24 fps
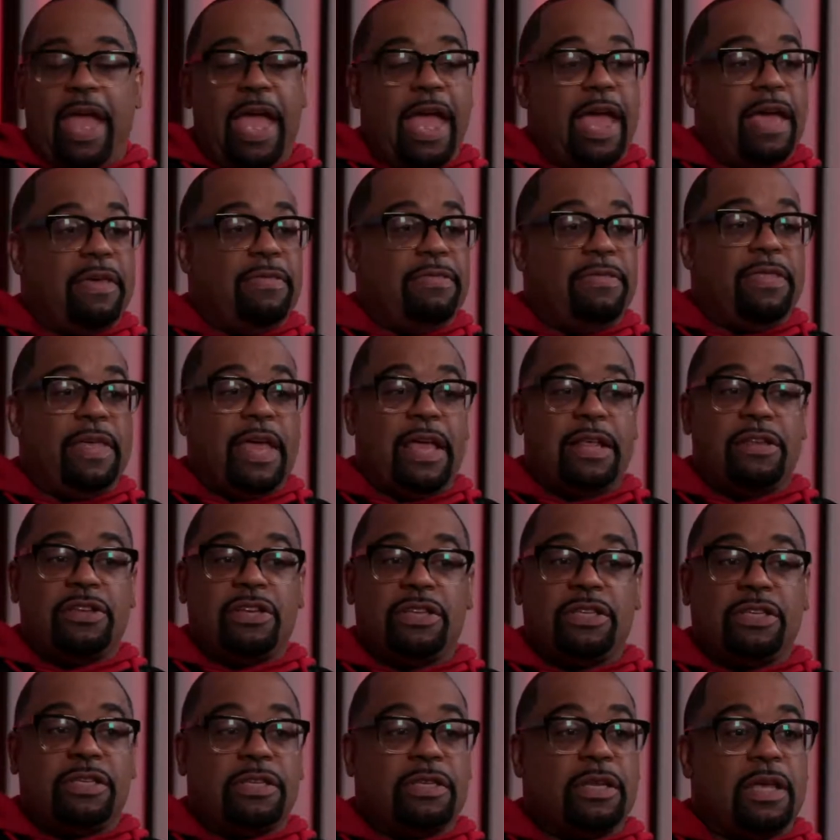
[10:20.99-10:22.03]
And they
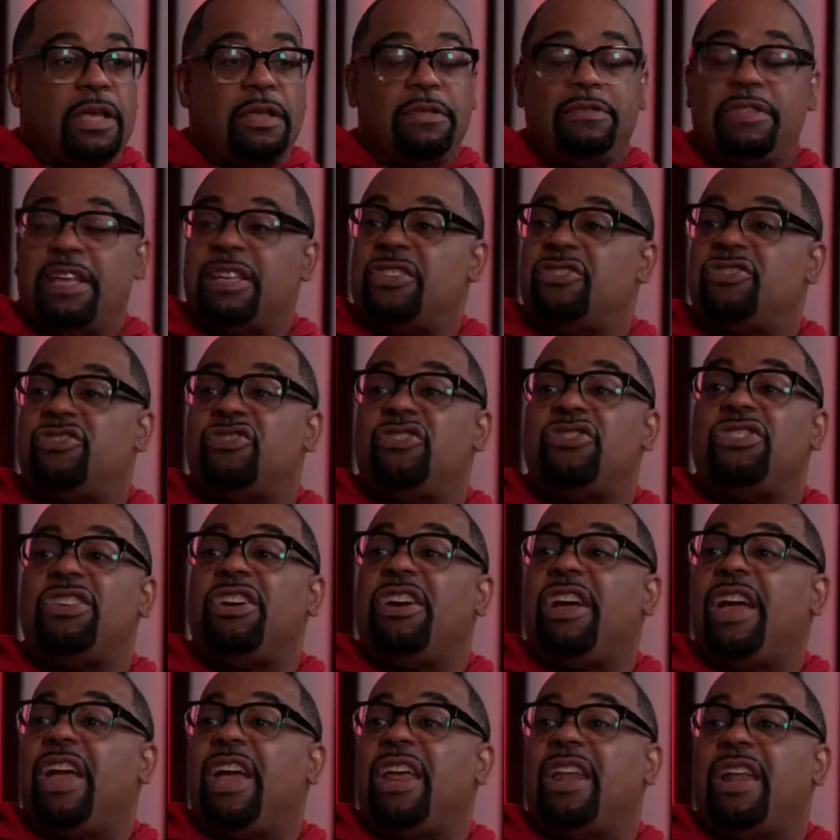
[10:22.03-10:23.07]
stood
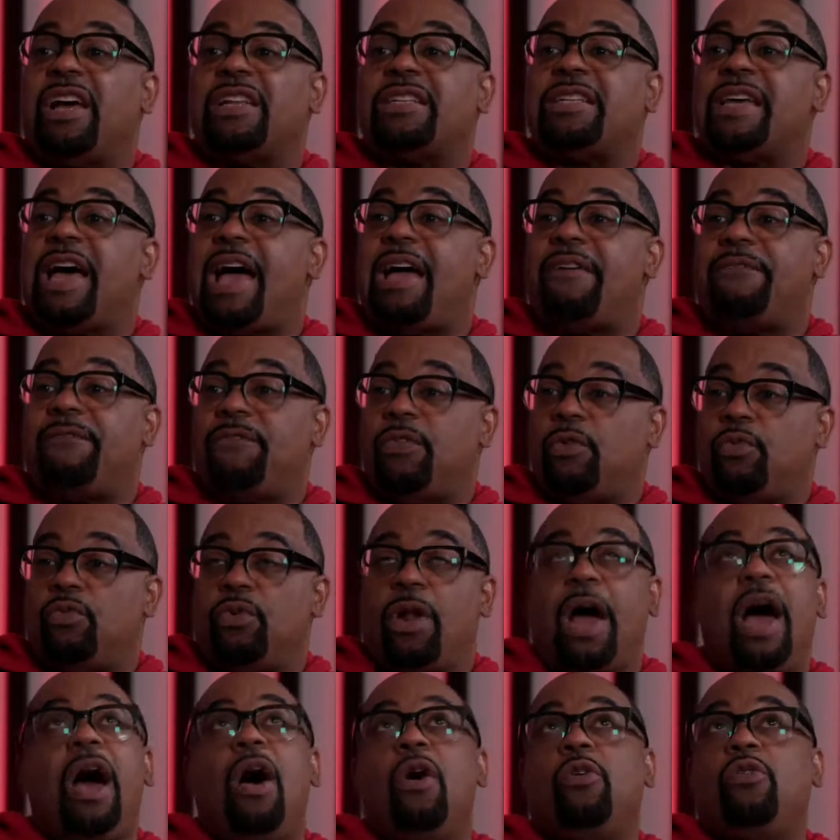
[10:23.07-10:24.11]
there in a typhoon.
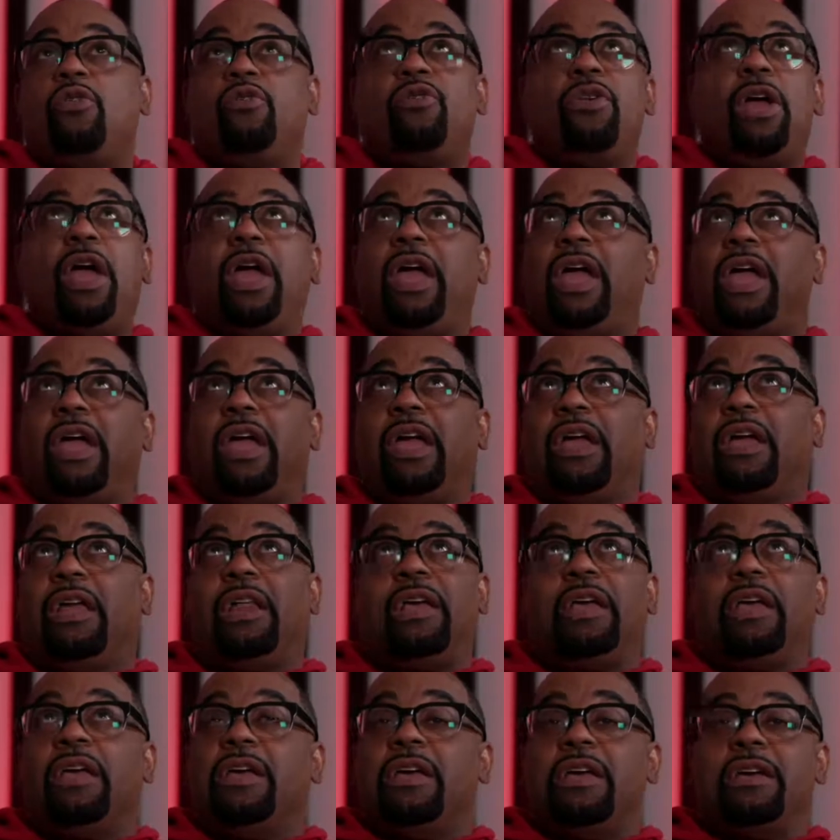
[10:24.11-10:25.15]
How great
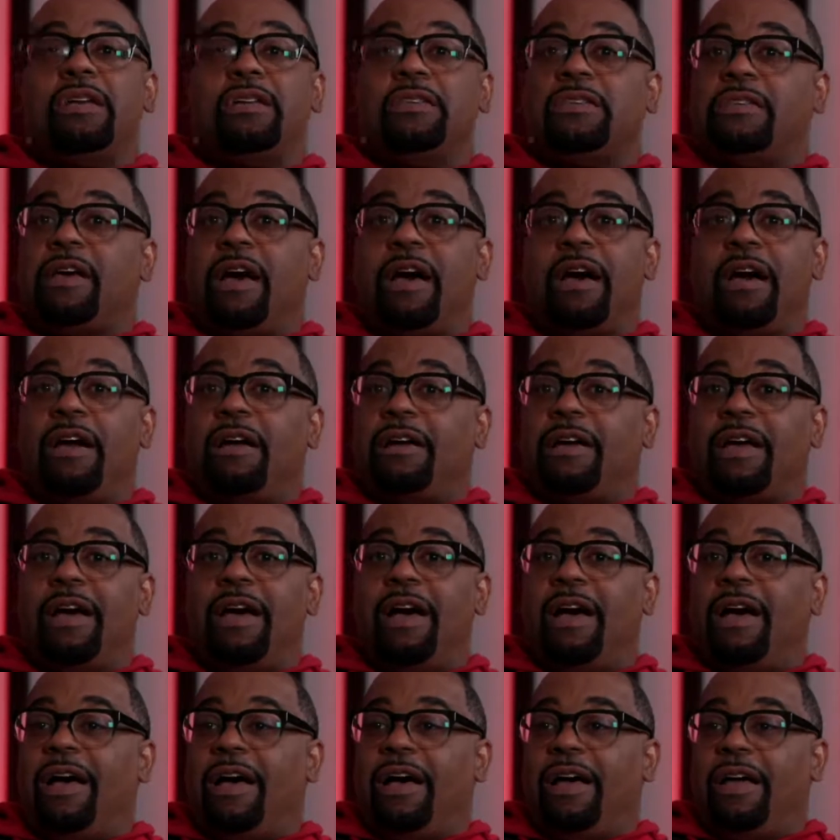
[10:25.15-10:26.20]
is our
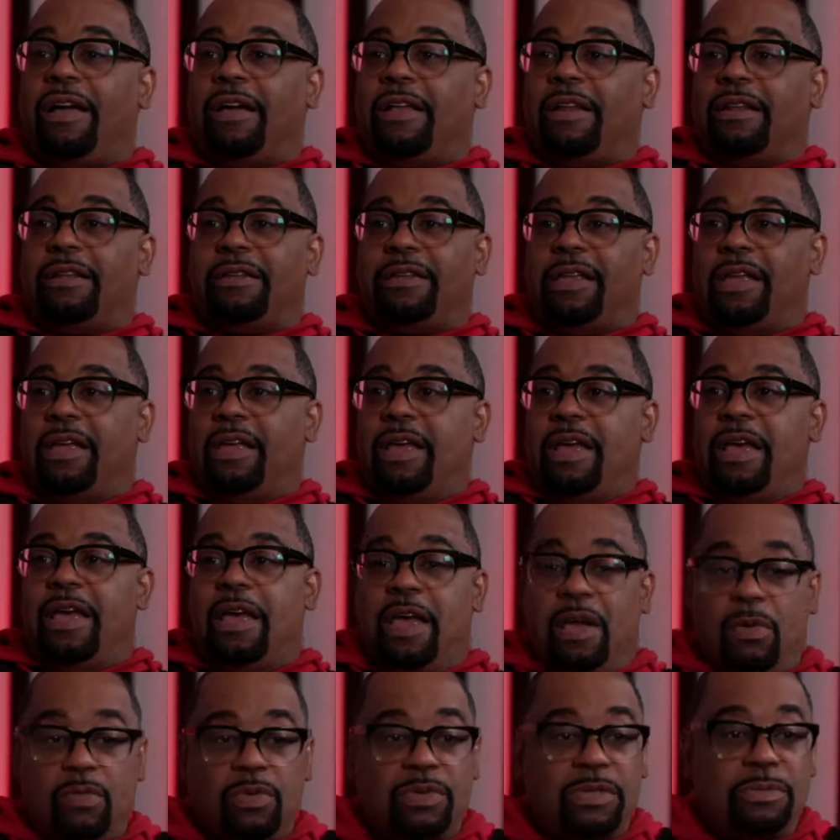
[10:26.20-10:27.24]
God? See,
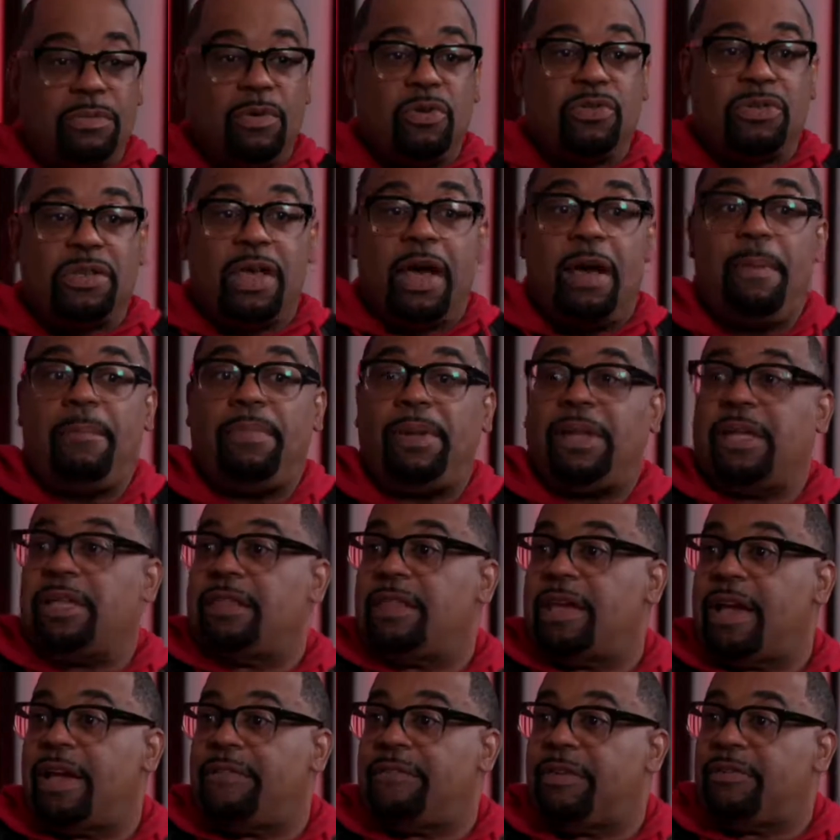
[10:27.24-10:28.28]
it was the most humbling
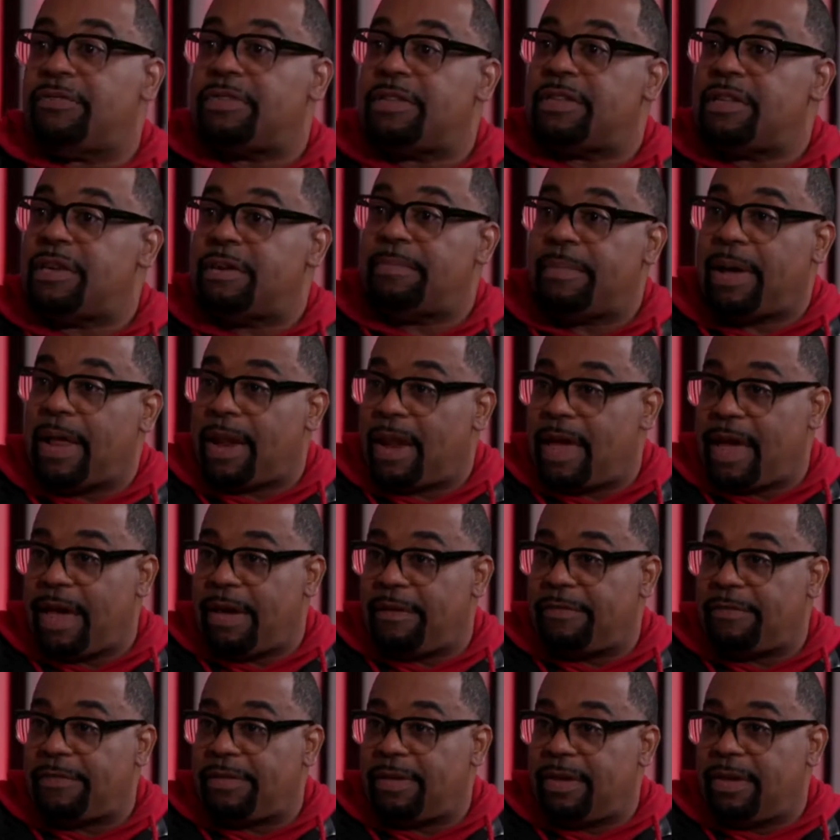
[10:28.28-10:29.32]
thing I've ever seen in my
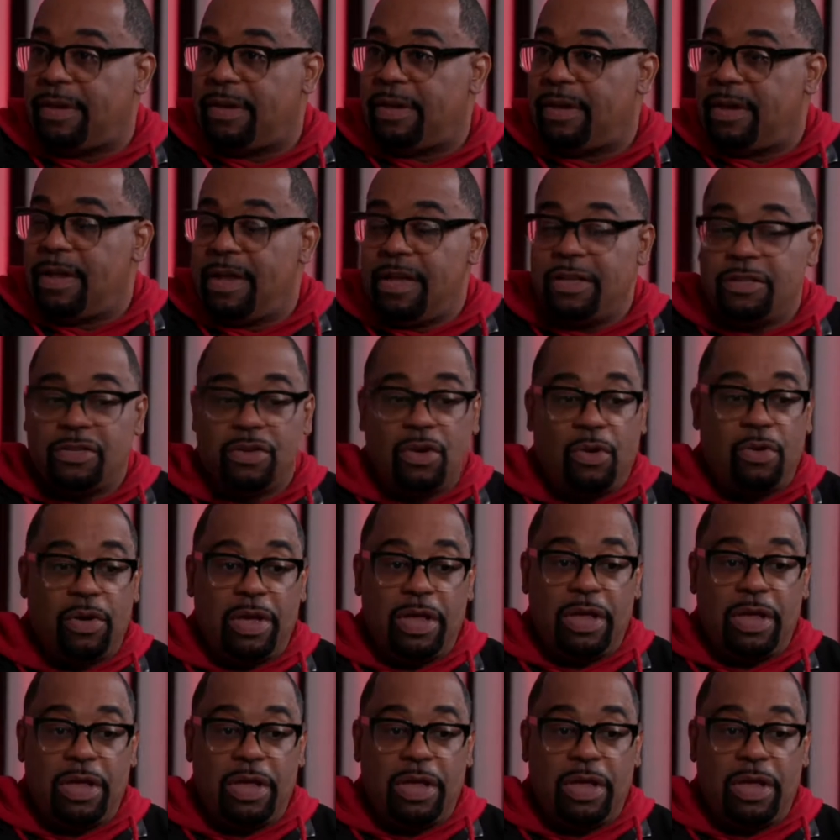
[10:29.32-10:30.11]
life. So